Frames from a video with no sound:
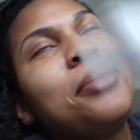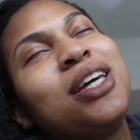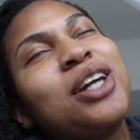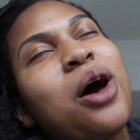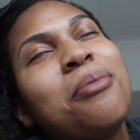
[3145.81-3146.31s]

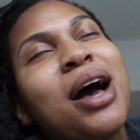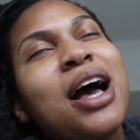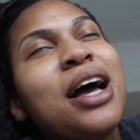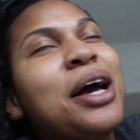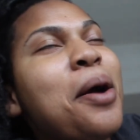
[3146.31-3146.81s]
me and all
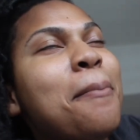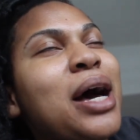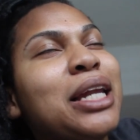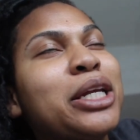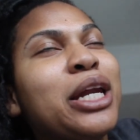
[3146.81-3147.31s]
my
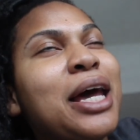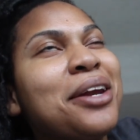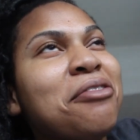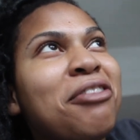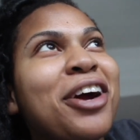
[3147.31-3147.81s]
my little
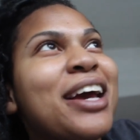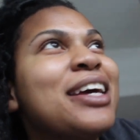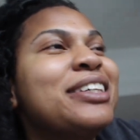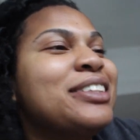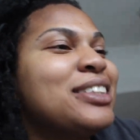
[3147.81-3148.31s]
lady
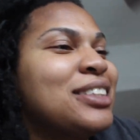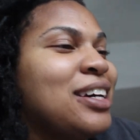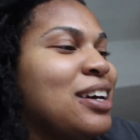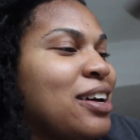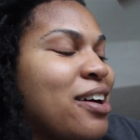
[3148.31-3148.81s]
friends.
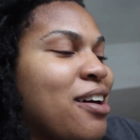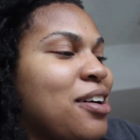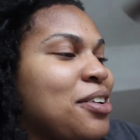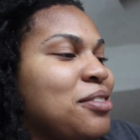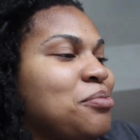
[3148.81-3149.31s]

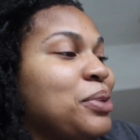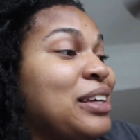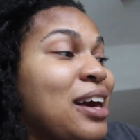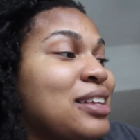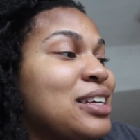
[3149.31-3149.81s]
Um but
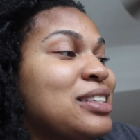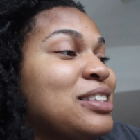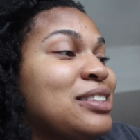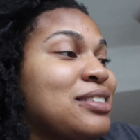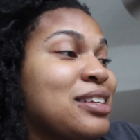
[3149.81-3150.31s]
yeah, that's
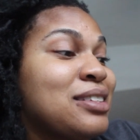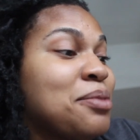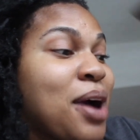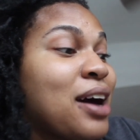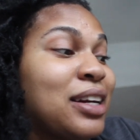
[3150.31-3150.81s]
that's
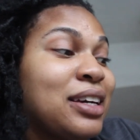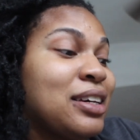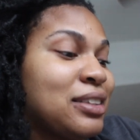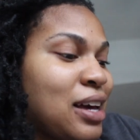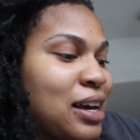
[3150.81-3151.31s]
about
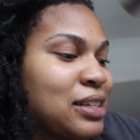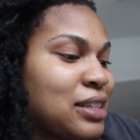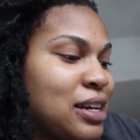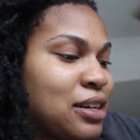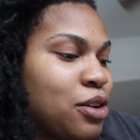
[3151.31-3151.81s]
it. Like I
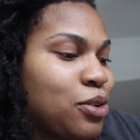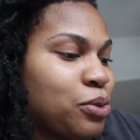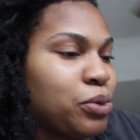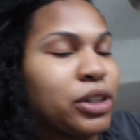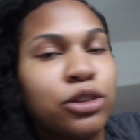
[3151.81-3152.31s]
said, no
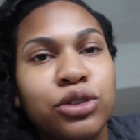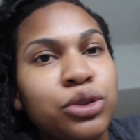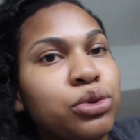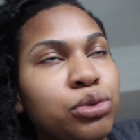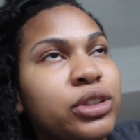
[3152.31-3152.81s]
real
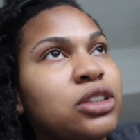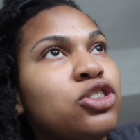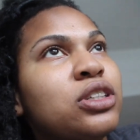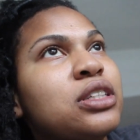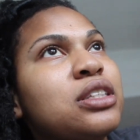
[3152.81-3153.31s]
news. It's
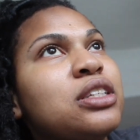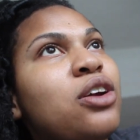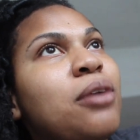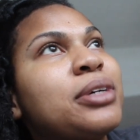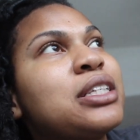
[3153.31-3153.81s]
just, you
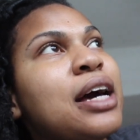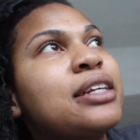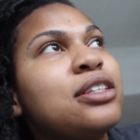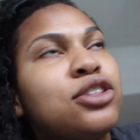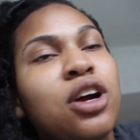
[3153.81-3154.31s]
know, I'm
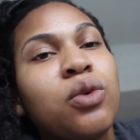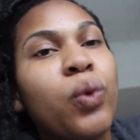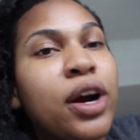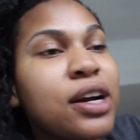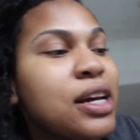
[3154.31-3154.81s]
excited to start
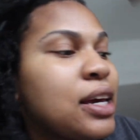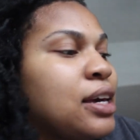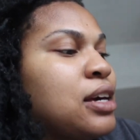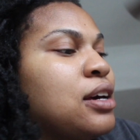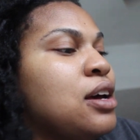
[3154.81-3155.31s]

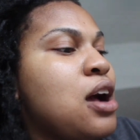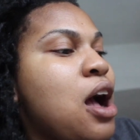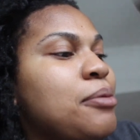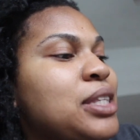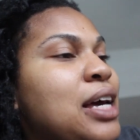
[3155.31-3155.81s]
working.
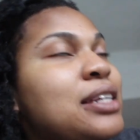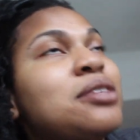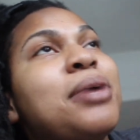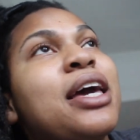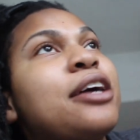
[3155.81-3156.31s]
I'm excited
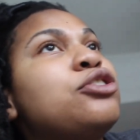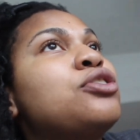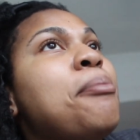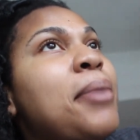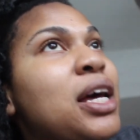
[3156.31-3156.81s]
to make
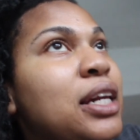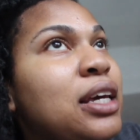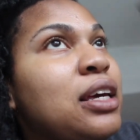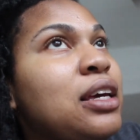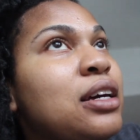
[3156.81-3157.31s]
extra
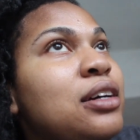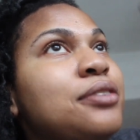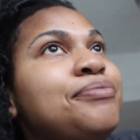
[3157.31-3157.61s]
money,